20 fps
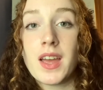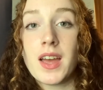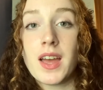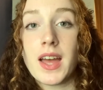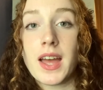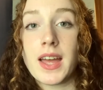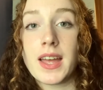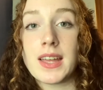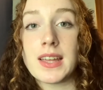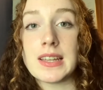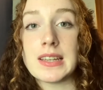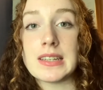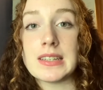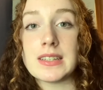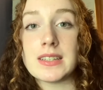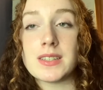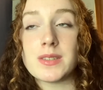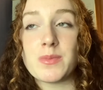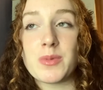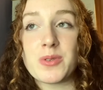and I
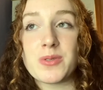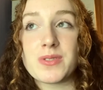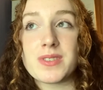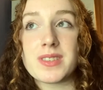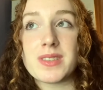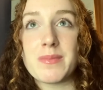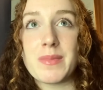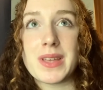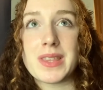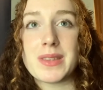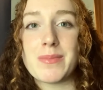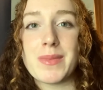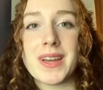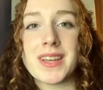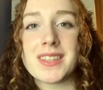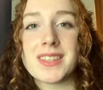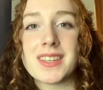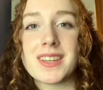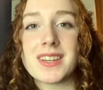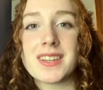suppose the
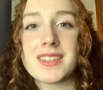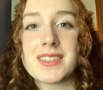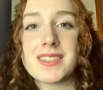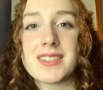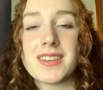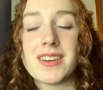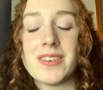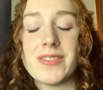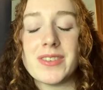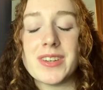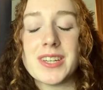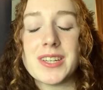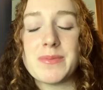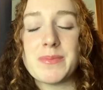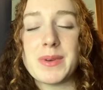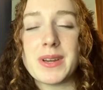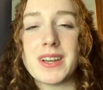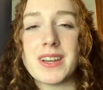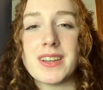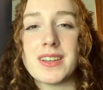mathematics of it
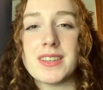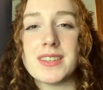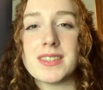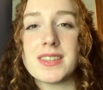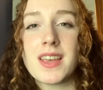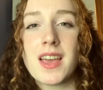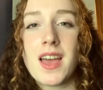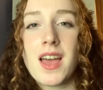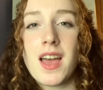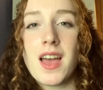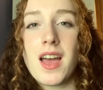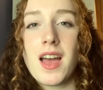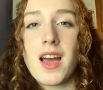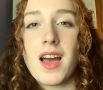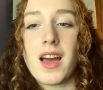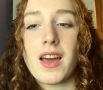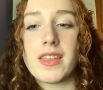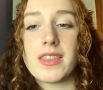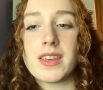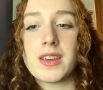because
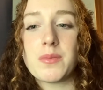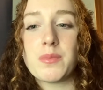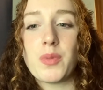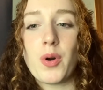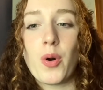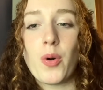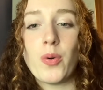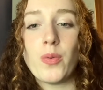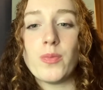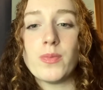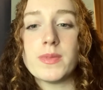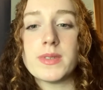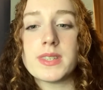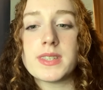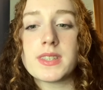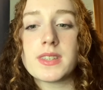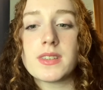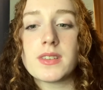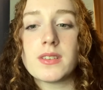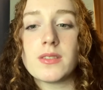I think
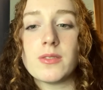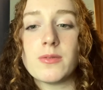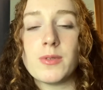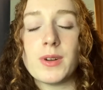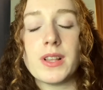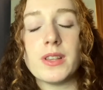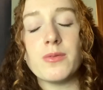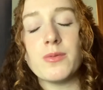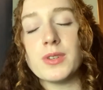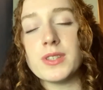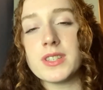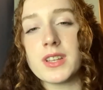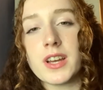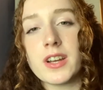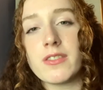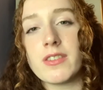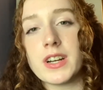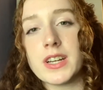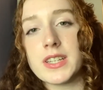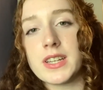poems, well the ones I
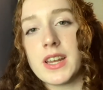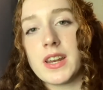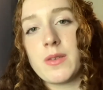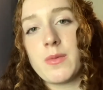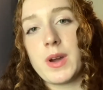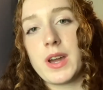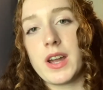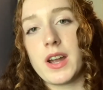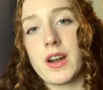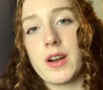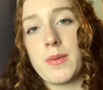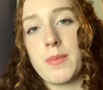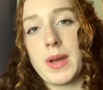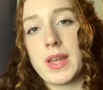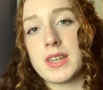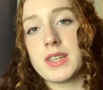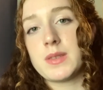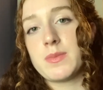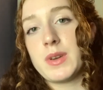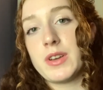write anyway, are
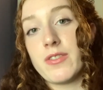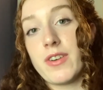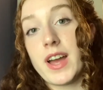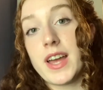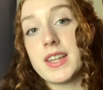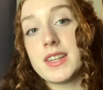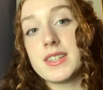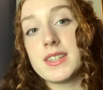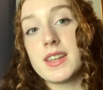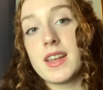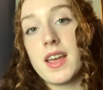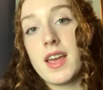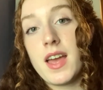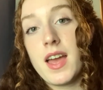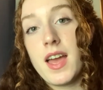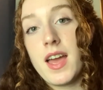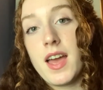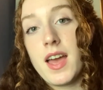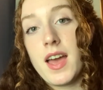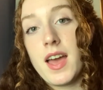meant to be read
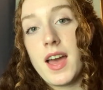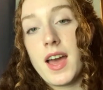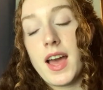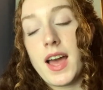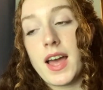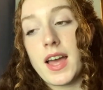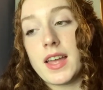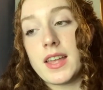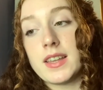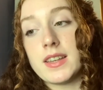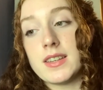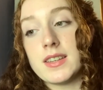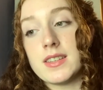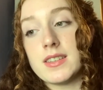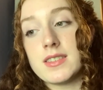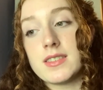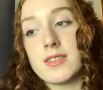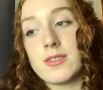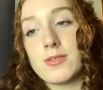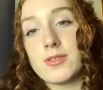and
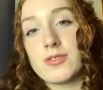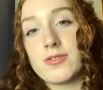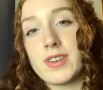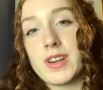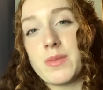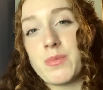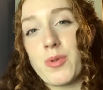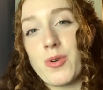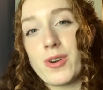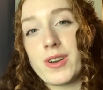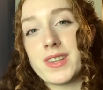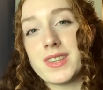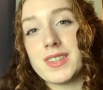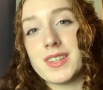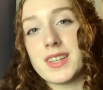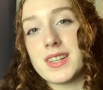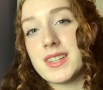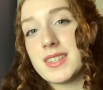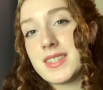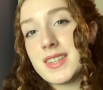so it's really important
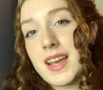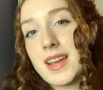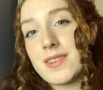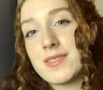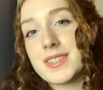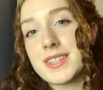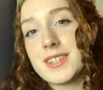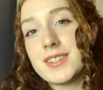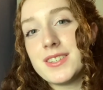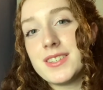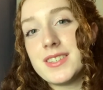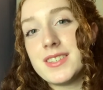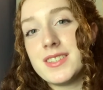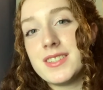that it sounds good